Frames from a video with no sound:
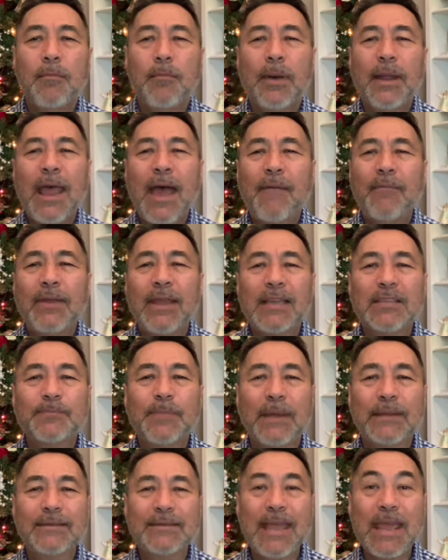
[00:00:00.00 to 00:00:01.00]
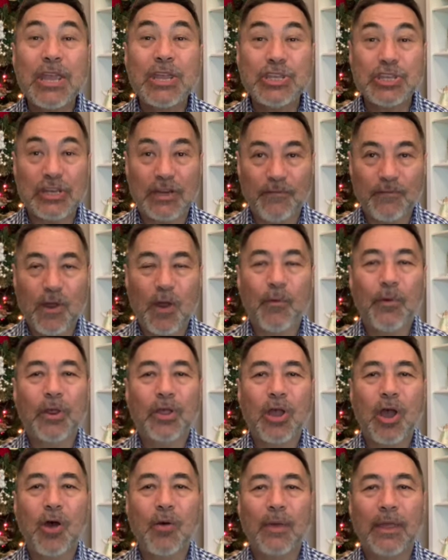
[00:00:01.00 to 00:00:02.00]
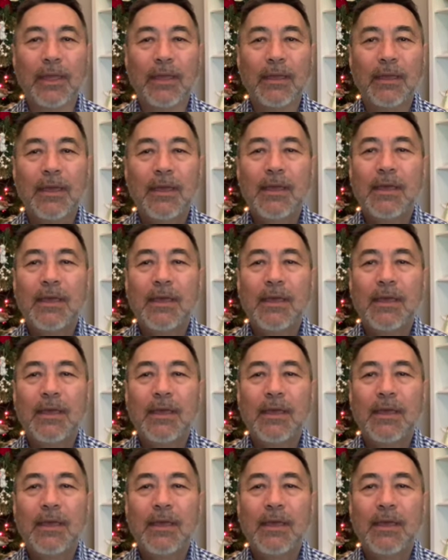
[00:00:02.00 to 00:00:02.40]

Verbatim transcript: but have an expectation of where we're going.